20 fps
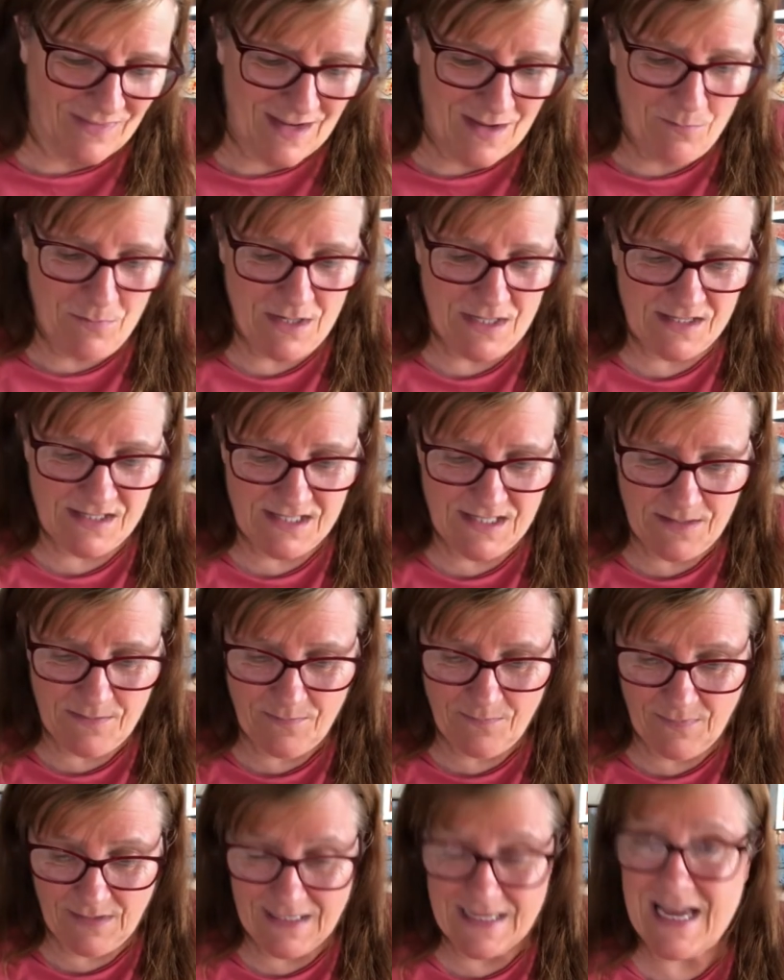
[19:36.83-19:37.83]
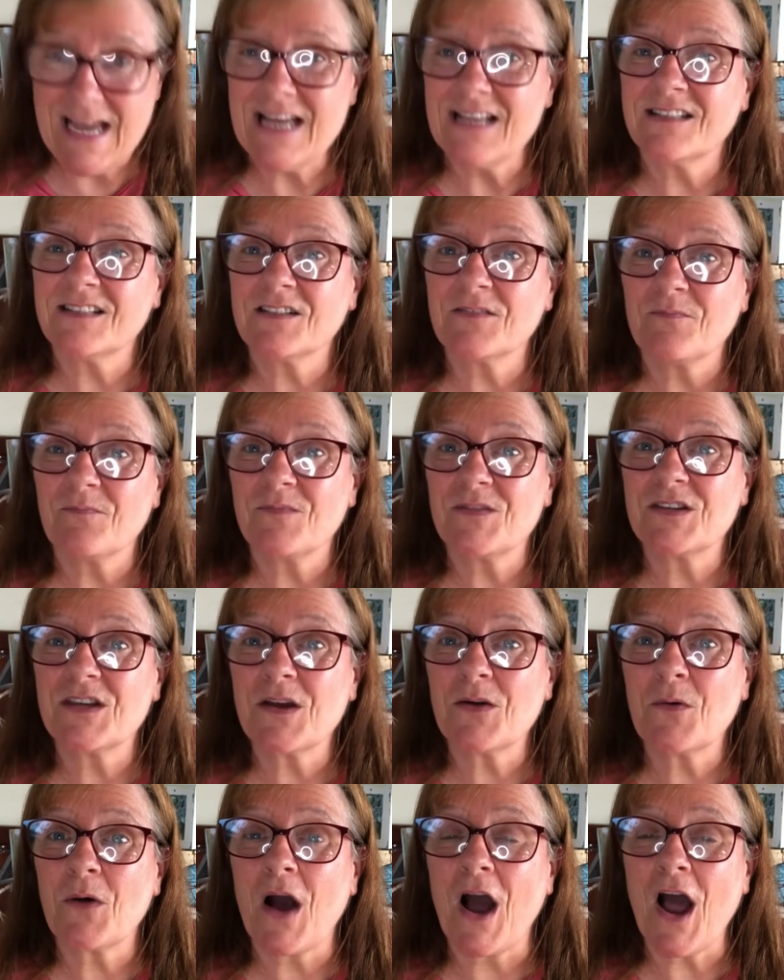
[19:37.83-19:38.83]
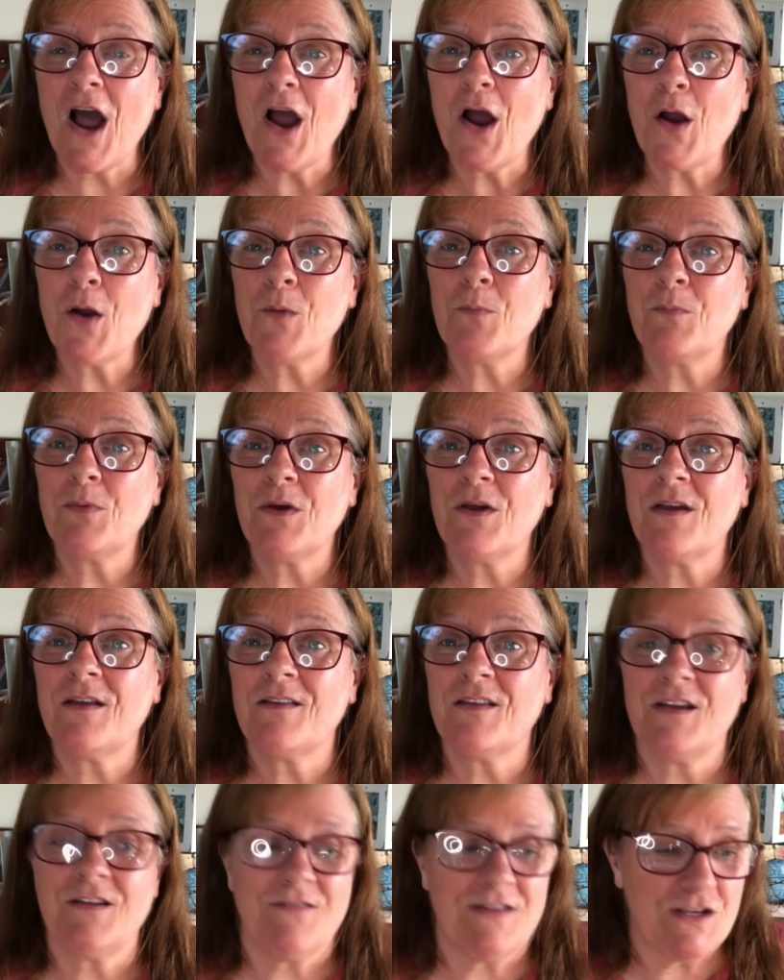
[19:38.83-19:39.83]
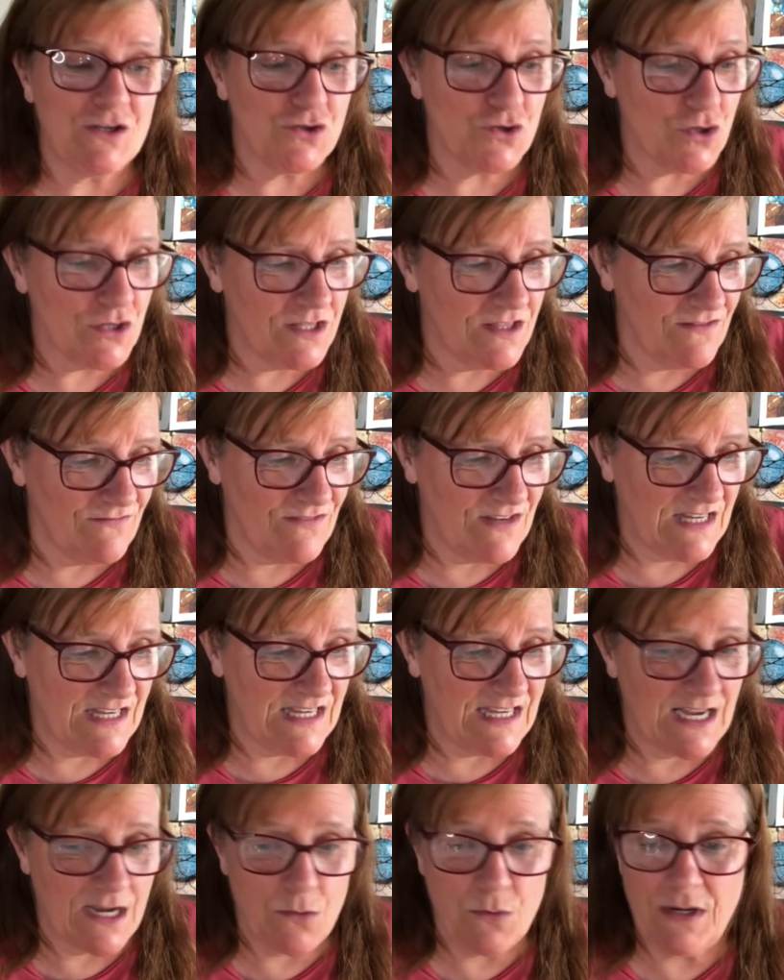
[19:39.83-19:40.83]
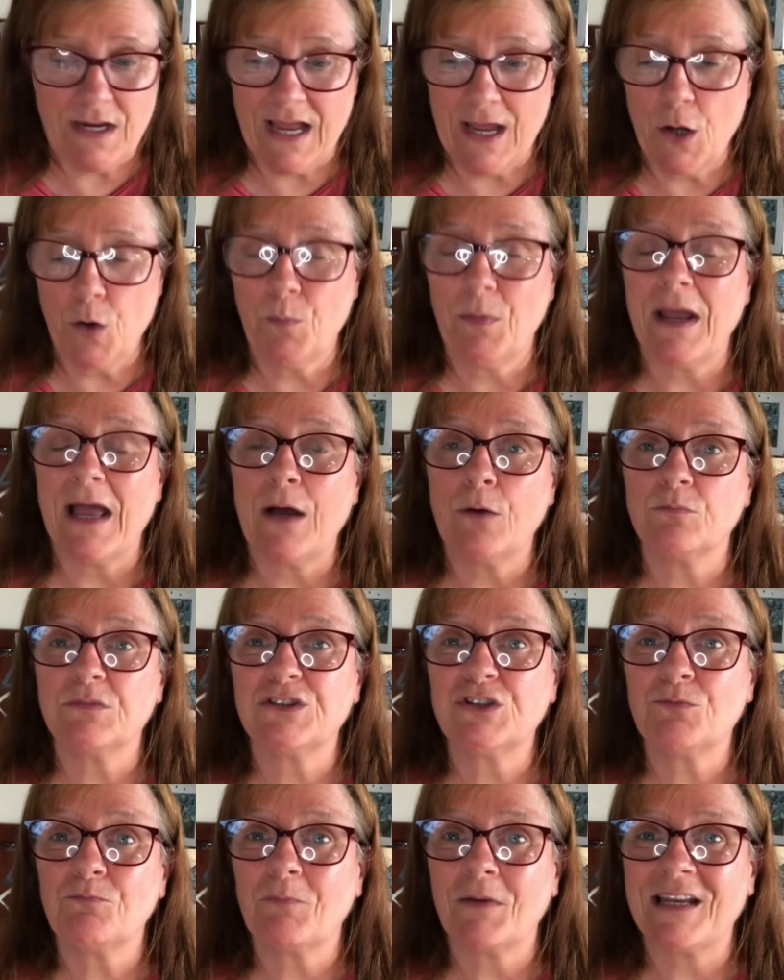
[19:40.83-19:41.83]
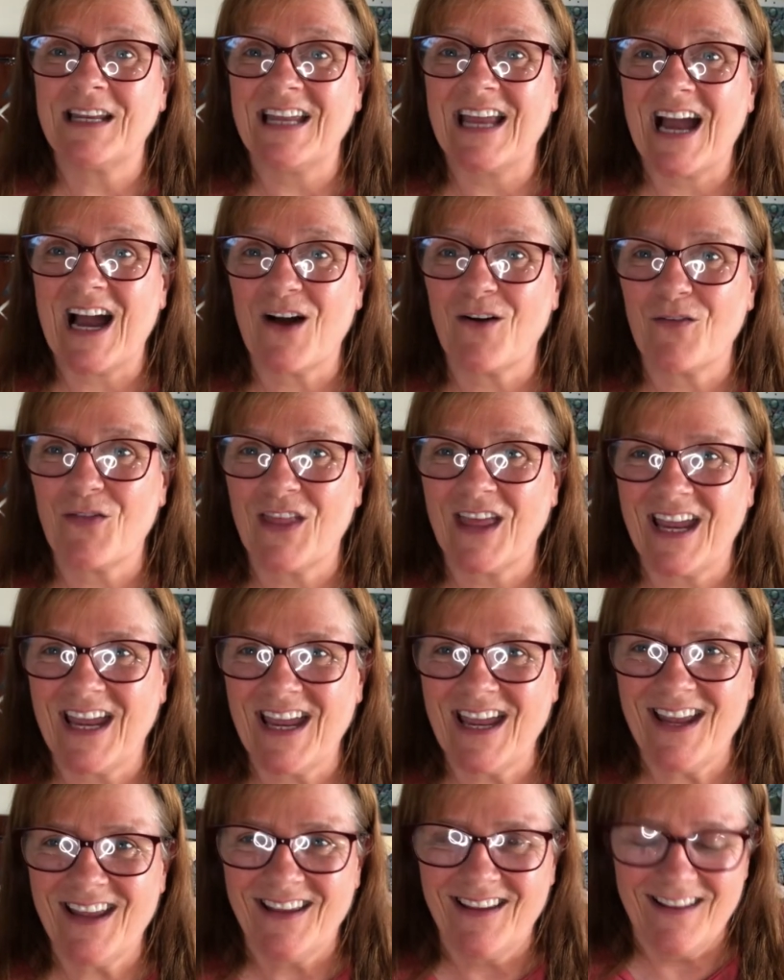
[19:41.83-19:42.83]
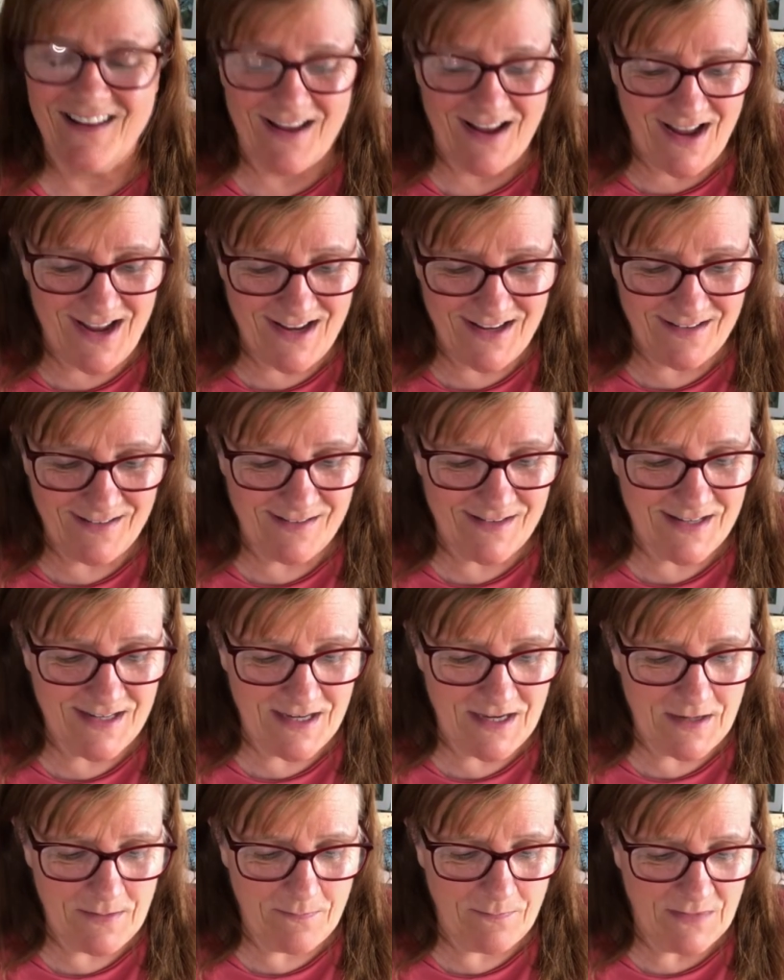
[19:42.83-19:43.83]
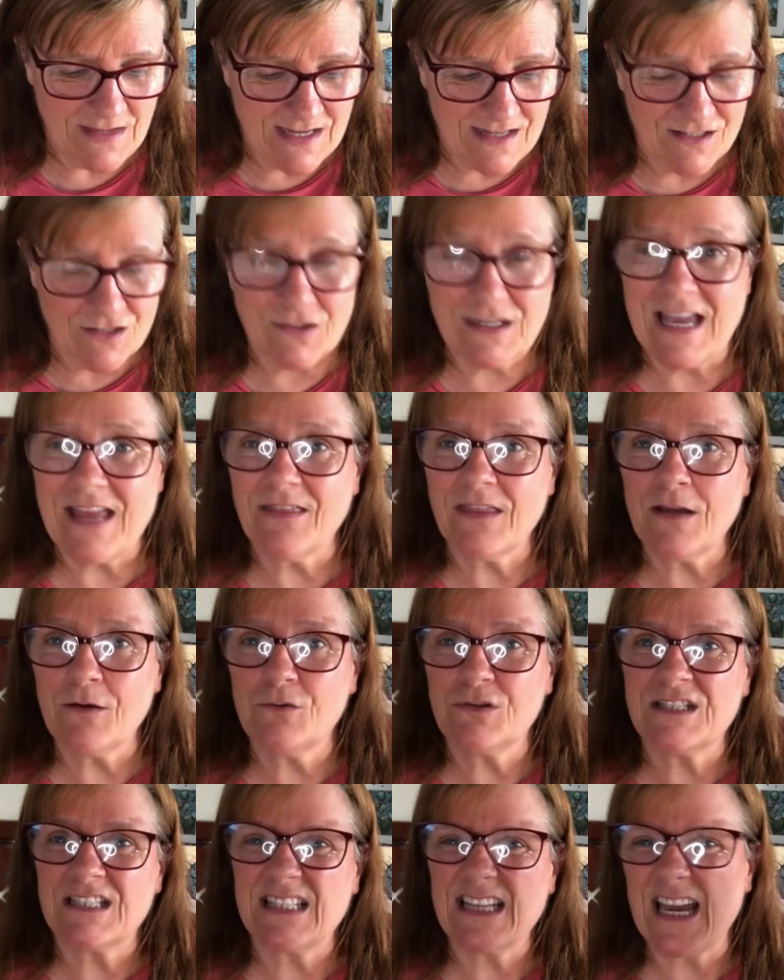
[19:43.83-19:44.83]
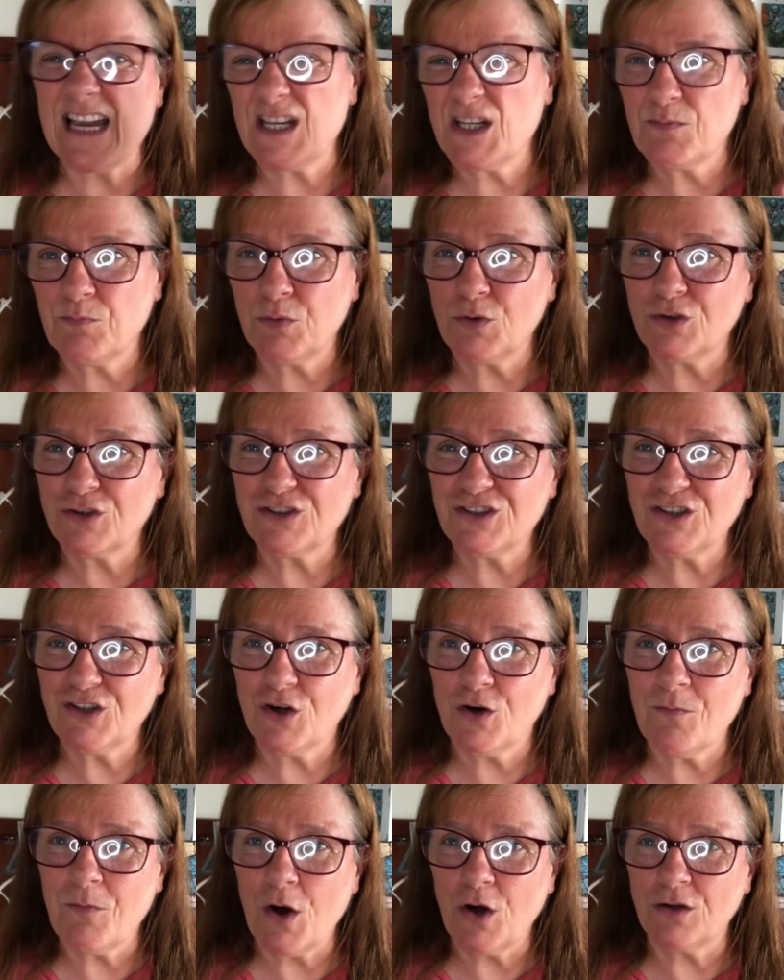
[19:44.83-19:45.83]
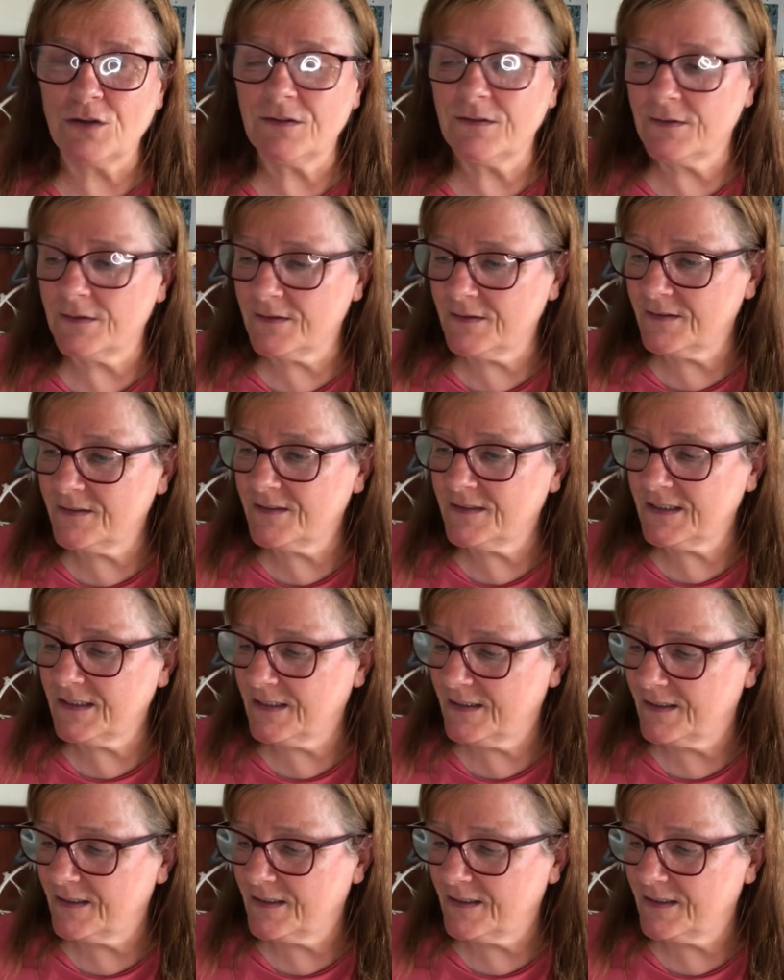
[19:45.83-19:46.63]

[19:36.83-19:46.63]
but yes. So I hope that you've enjoyed the video, and I hope it helps somebody out there. And so get those sketchbooks and come on and